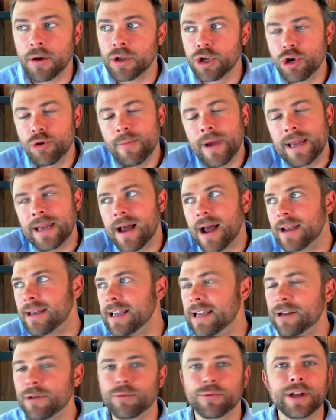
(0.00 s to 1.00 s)
you may
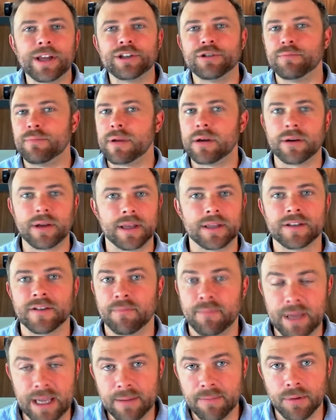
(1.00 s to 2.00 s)
not need to reach billions
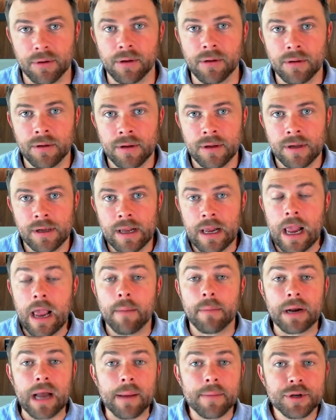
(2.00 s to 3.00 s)
of people,
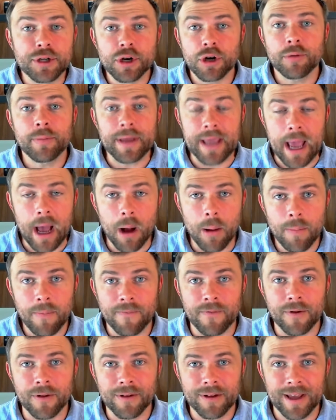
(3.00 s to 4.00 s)
but I'm sure it'd be
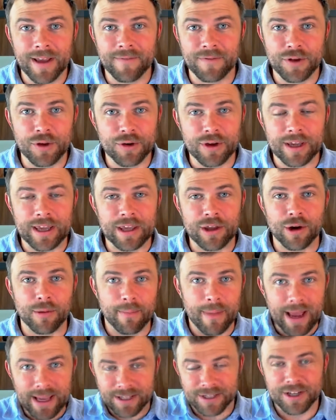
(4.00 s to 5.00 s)
helpful if you could get your
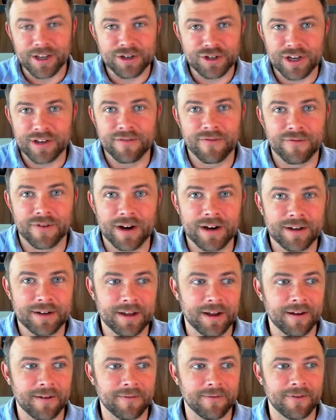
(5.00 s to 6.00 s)
message in
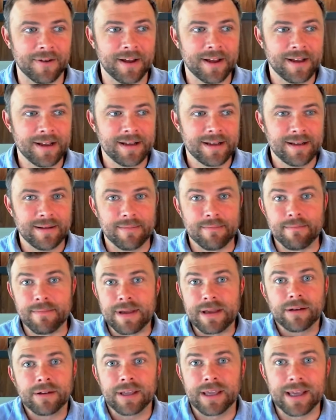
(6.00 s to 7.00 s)
front of
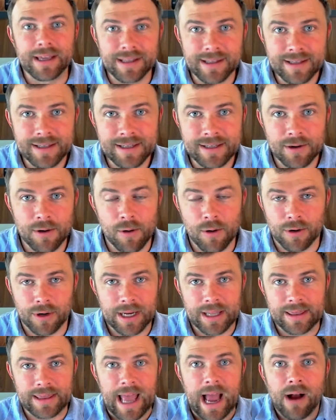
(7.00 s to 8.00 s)
millions
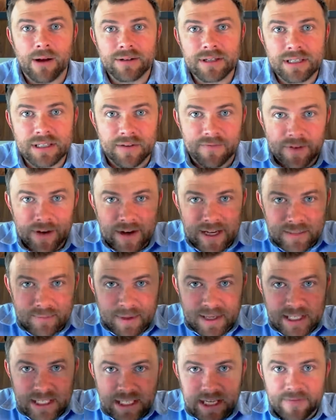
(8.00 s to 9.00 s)
or thousands of very
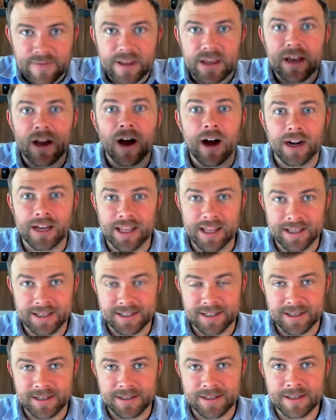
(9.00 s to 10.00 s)
specific
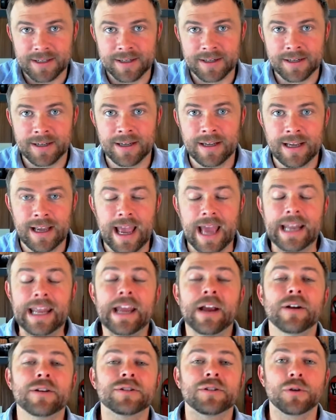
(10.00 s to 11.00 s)
audiences. And
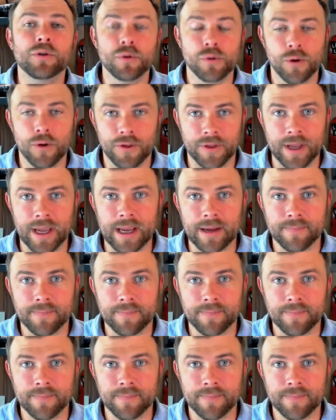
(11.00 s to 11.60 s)
here's the cool thing.